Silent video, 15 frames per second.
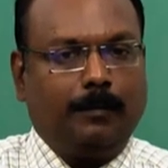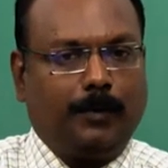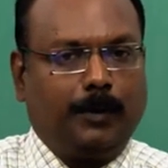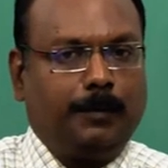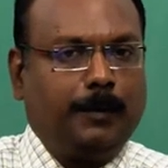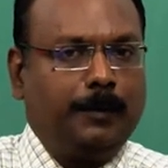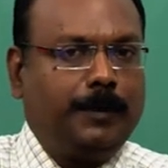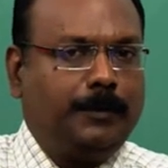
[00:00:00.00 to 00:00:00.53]

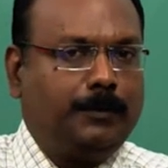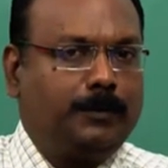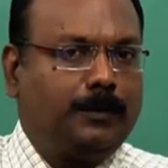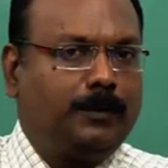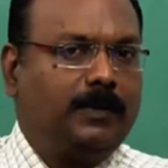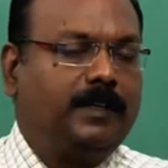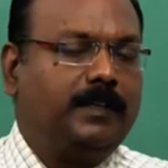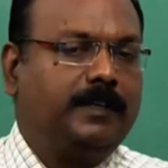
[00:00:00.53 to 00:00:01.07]
probably you
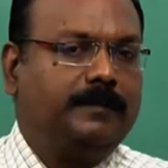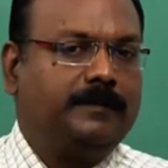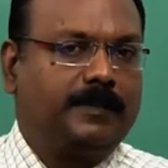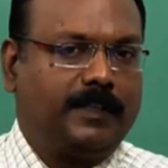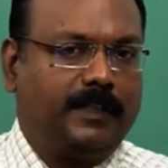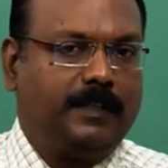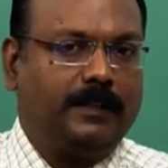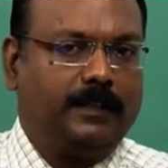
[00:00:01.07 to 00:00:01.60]
should not have
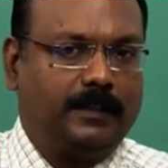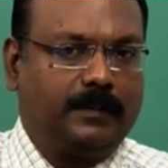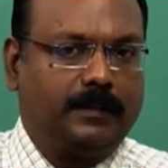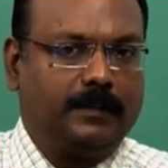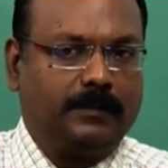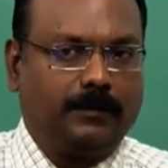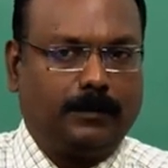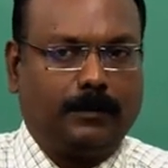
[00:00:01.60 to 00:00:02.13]
said
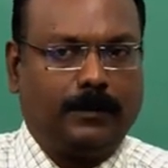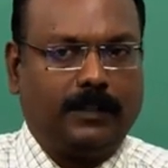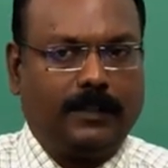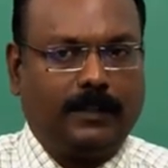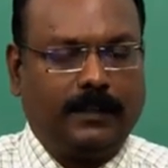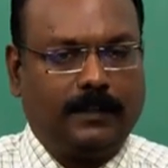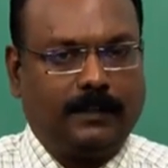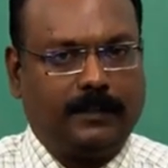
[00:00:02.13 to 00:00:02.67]
this so
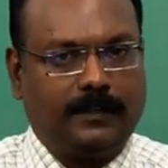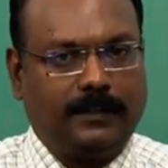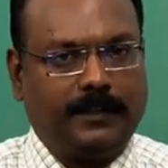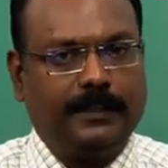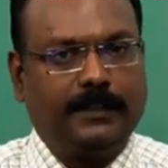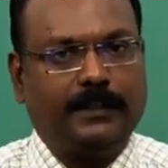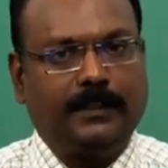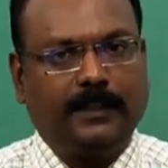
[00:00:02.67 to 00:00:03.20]
that it's
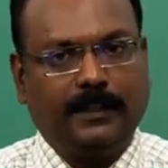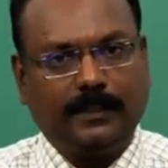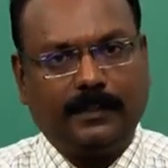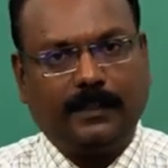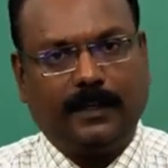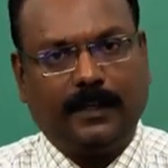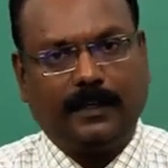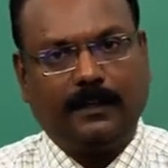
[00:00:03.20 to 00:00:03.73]
triggered
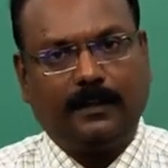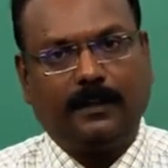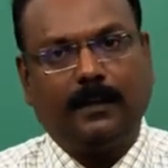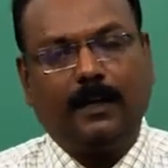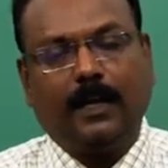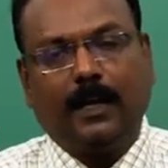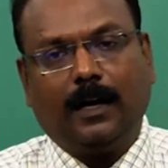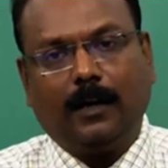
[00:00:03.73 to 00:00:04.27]
his anger
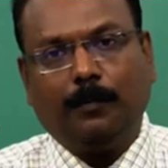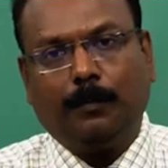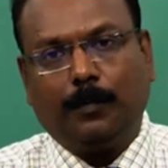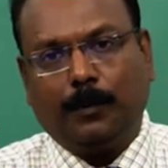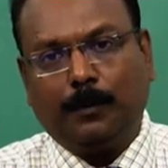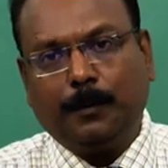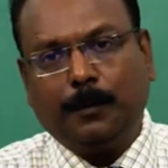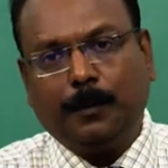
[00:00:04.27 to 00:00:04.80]
and
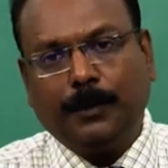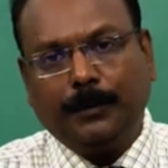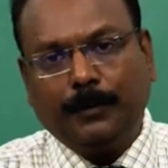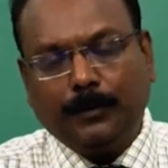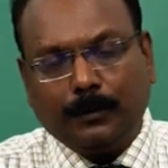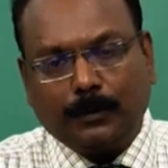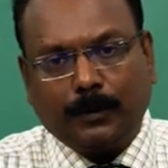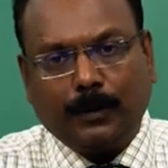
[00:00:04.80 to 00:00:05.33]
probably
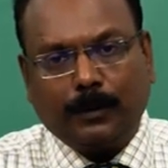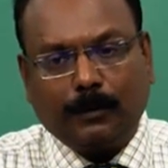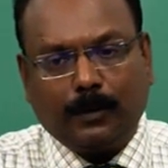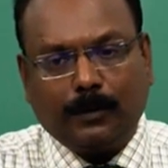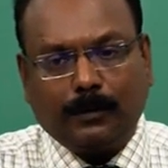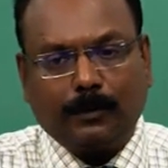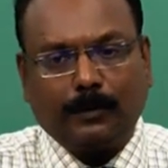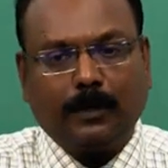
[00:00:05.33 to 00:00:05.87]
you should have
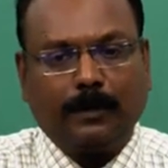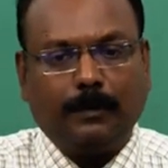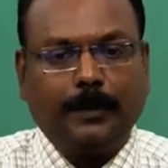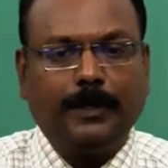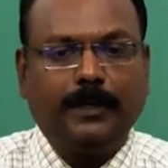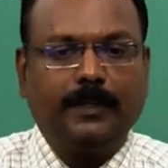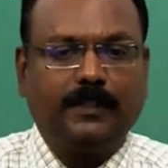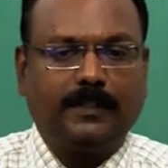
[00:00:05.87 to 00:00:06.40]
also
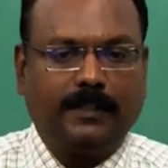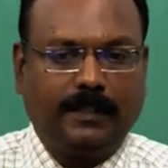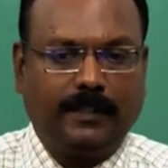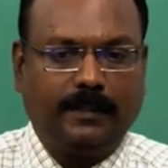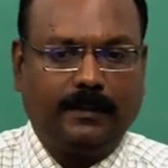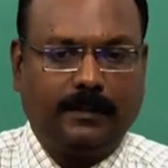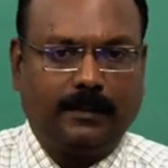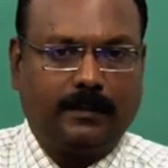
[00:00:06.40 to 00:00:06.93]
avoided
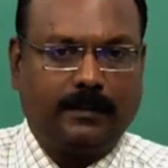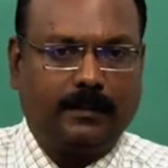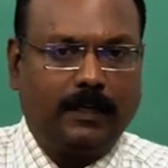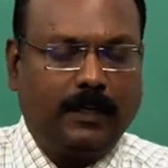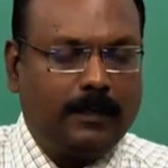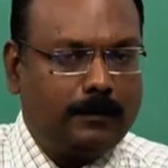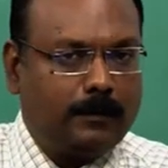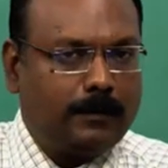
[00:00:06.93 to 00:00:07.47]
saying this.
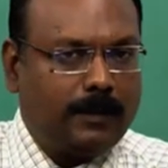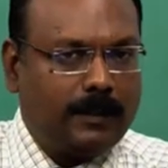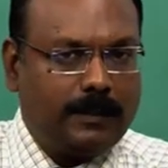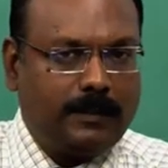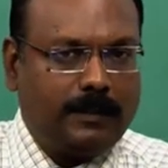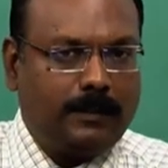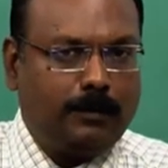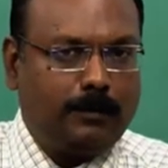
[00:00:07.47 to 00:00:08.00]
So,
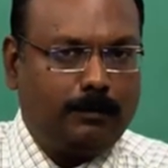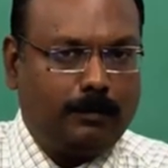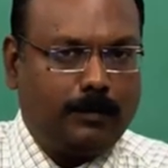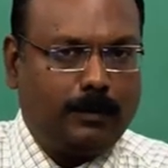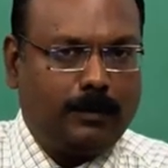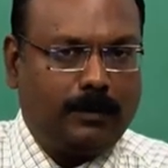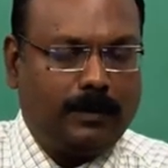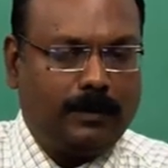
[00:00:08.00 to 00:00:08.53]
listen to
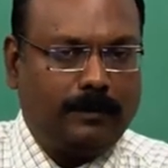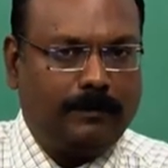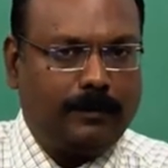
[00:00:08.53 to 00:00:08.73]
both